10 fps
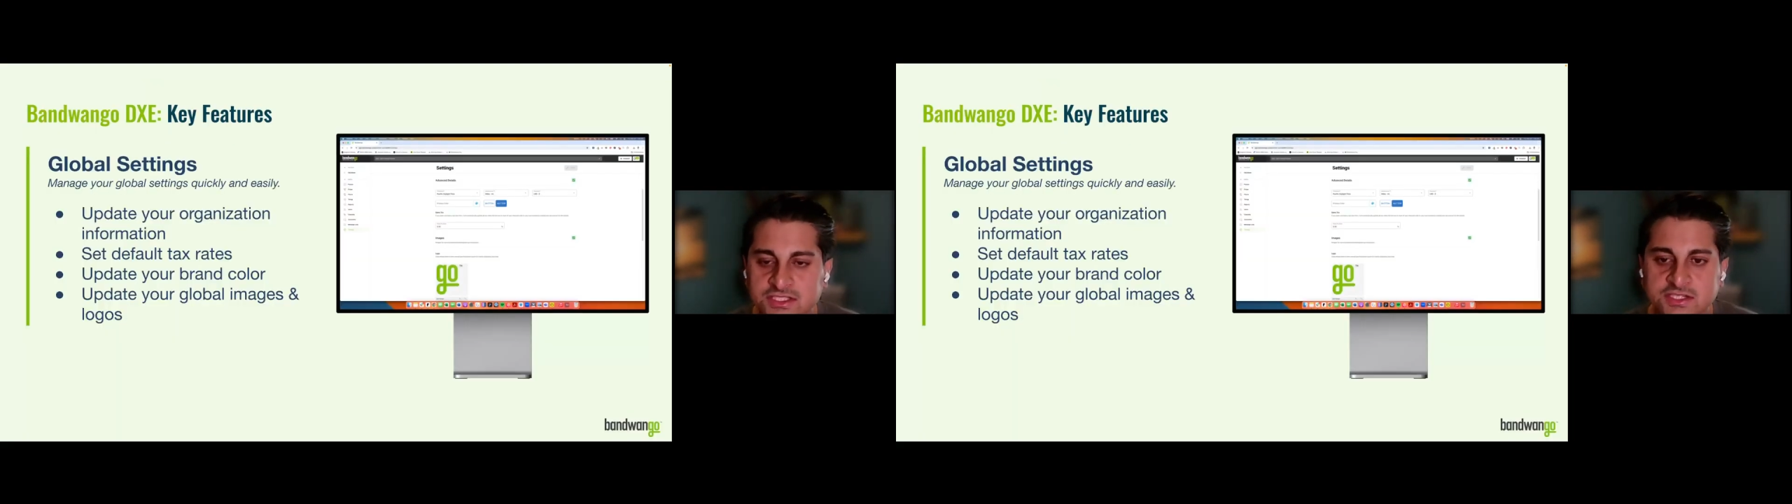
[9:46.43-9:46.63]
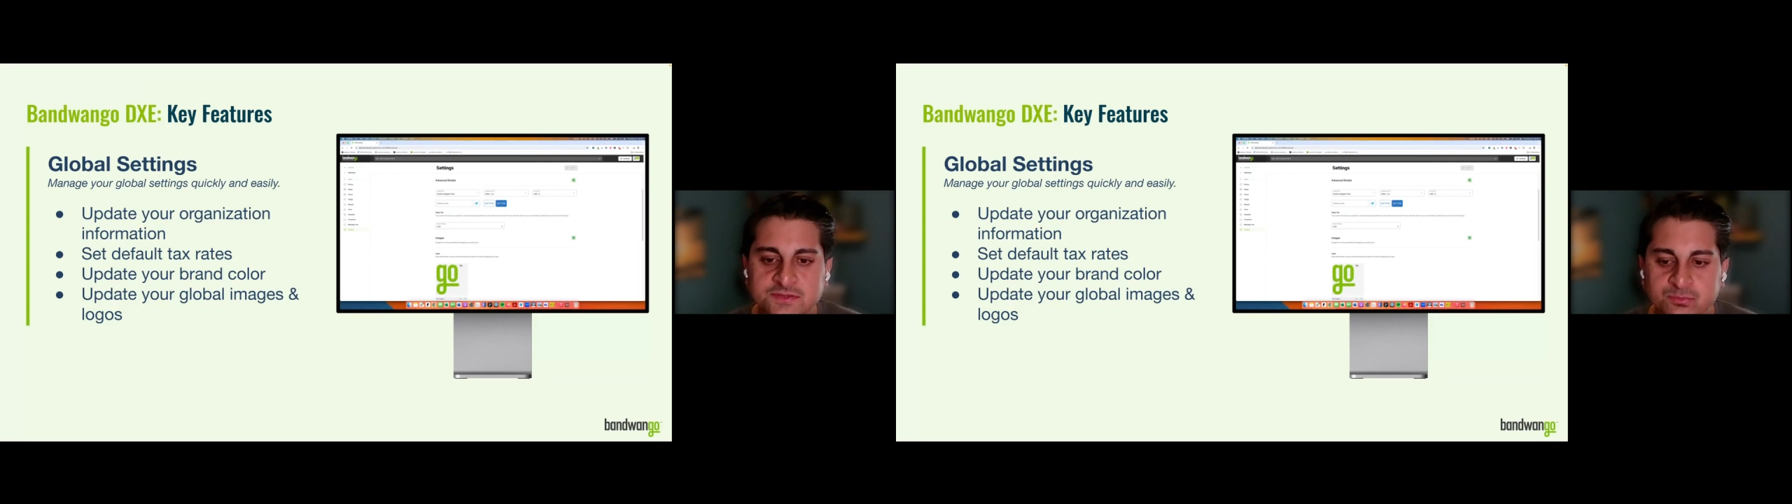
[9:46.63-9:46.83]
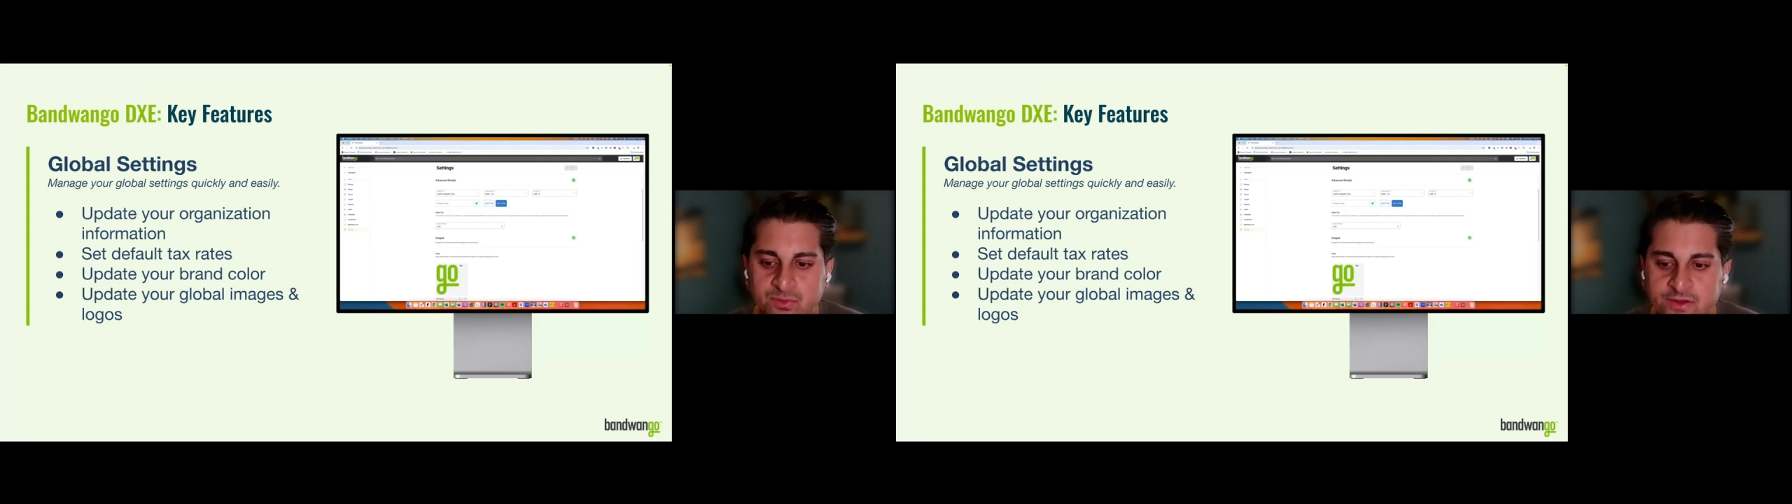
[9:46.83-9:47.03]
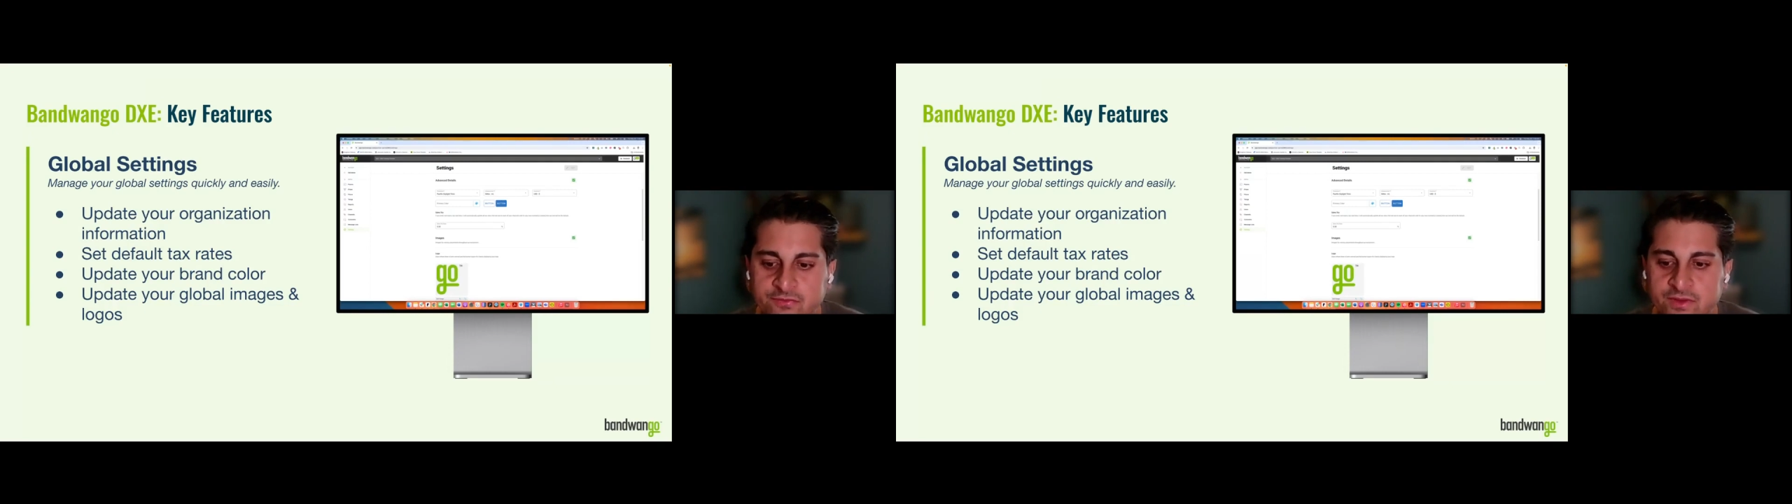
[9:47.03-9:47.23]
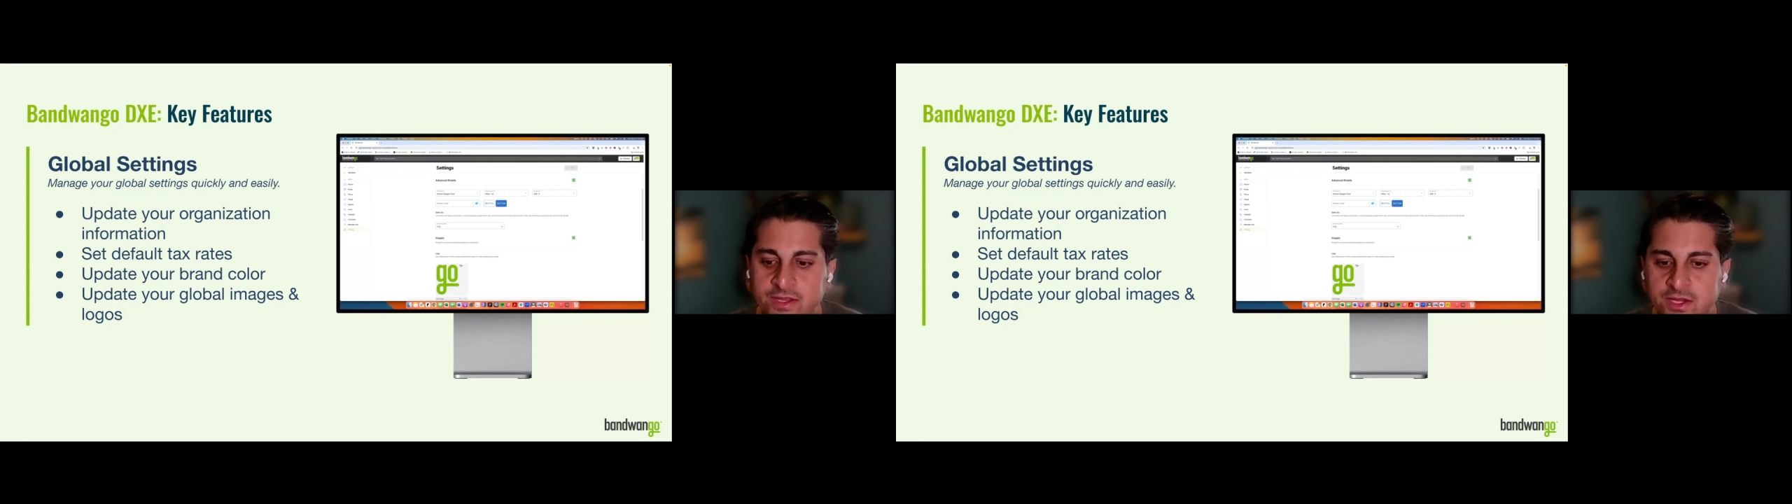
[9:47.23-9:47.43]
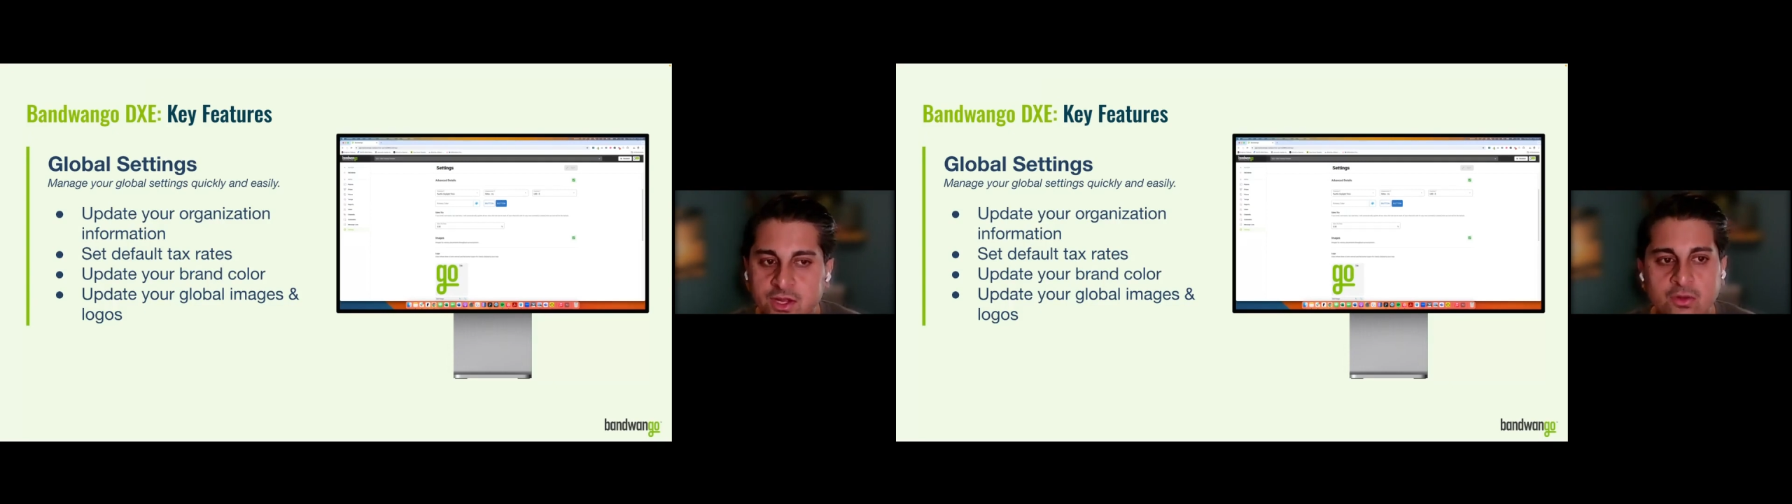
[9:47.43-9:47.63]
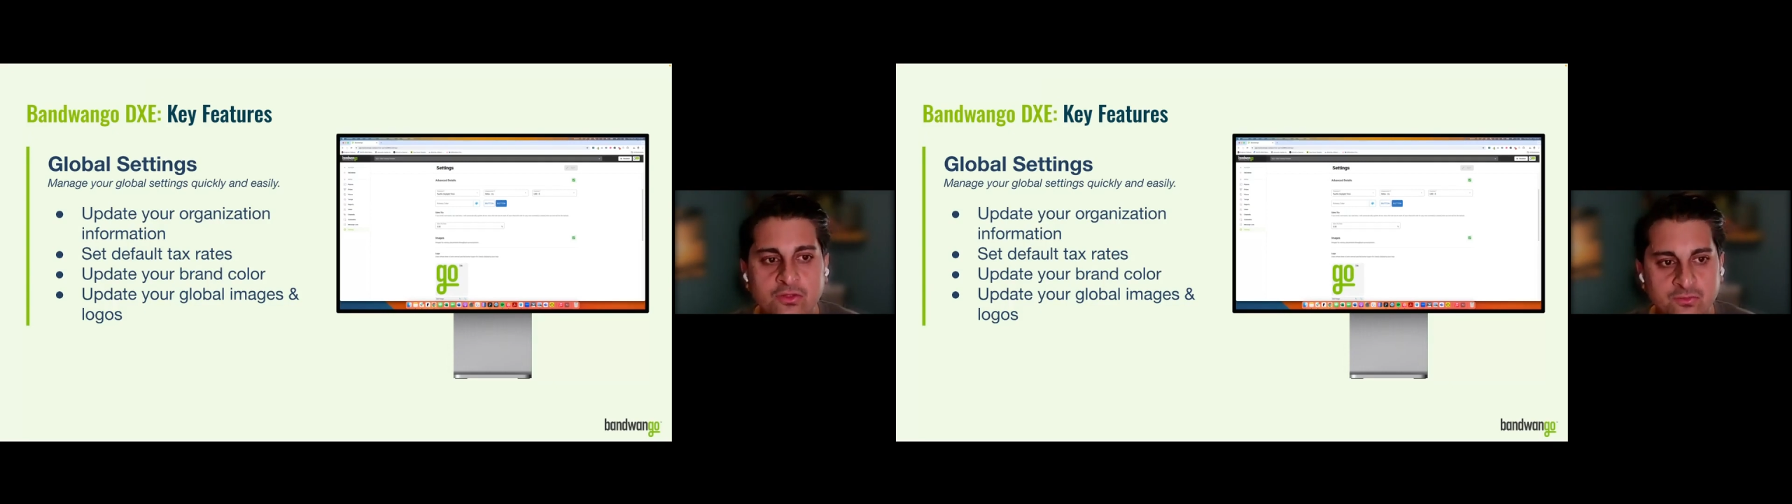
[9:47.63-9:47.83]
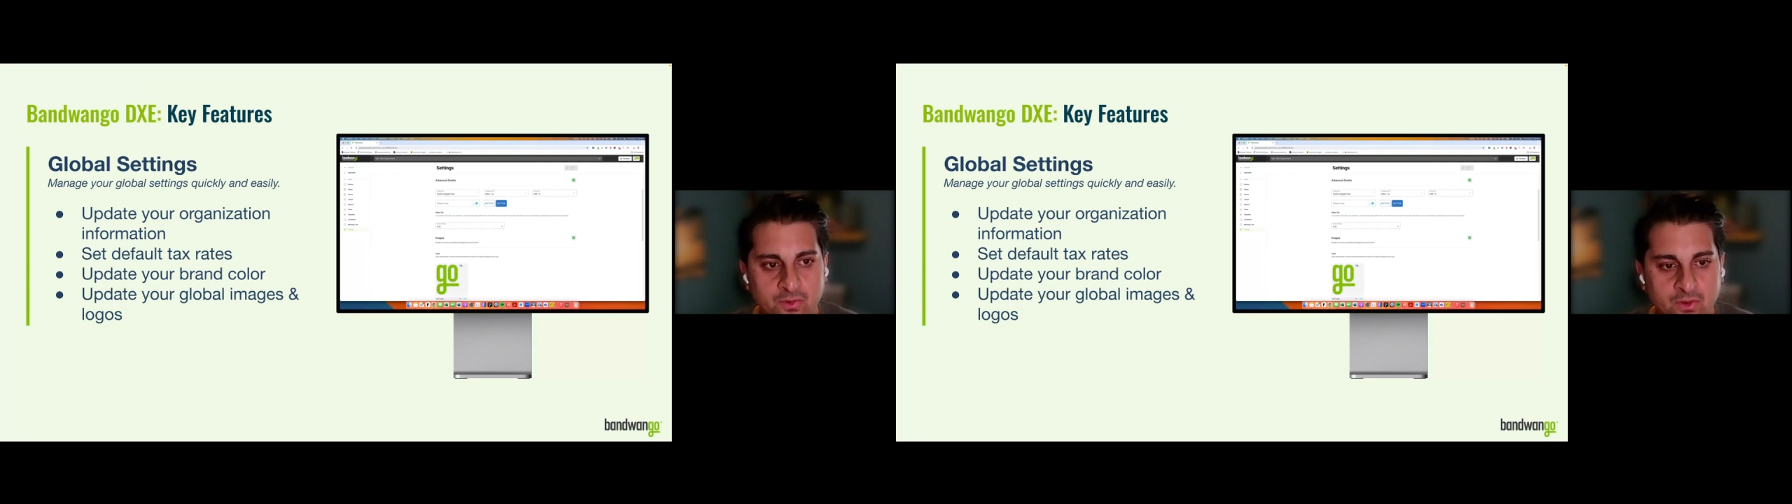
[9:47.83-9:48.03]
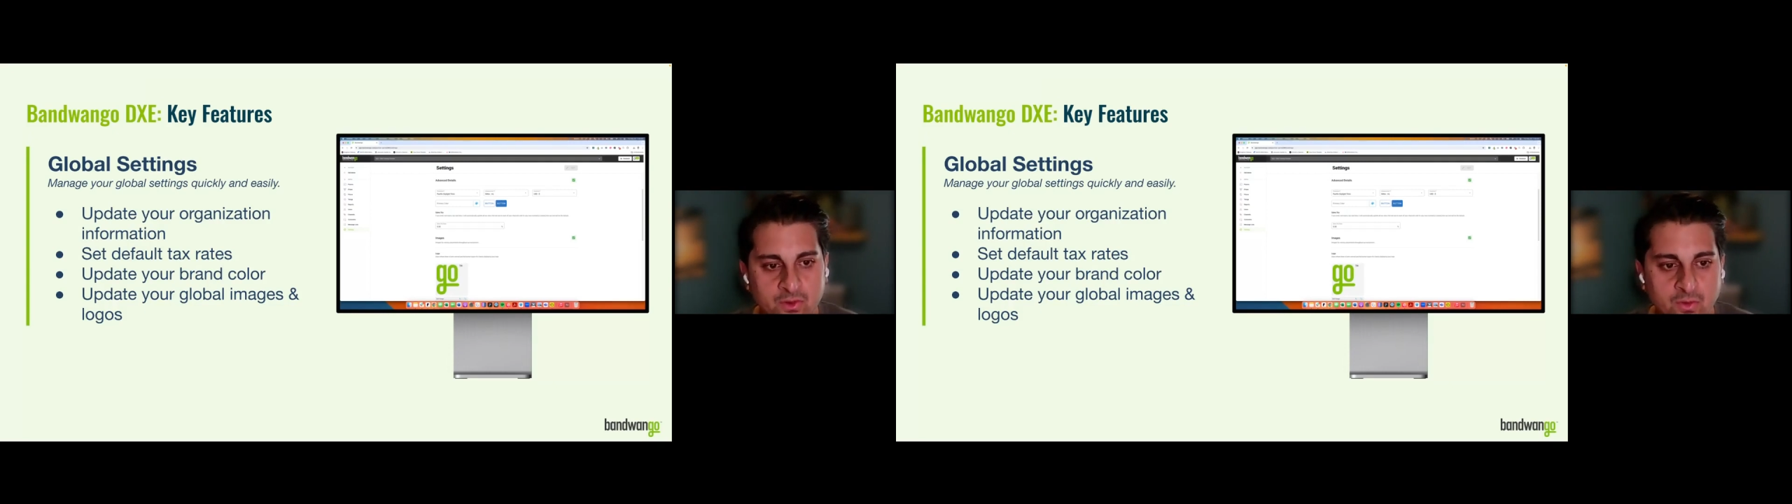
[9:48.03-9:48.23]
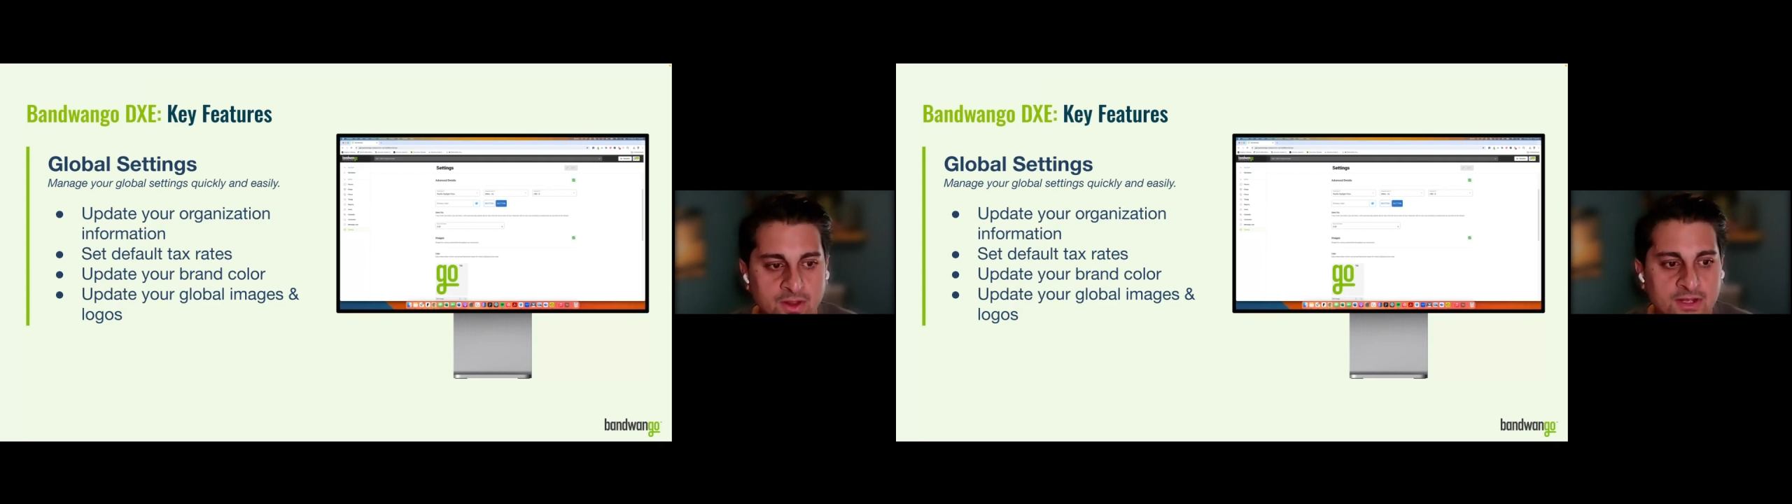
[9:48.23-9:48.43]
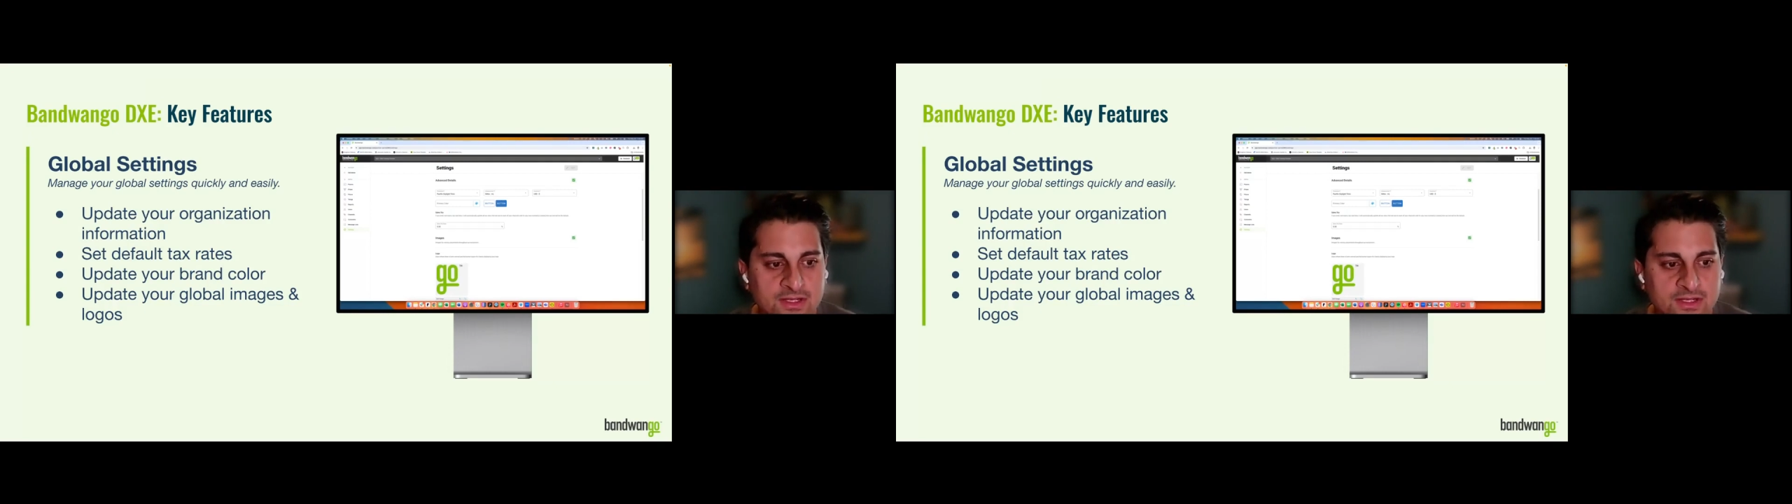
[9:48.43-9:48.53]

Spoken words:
just briefly go through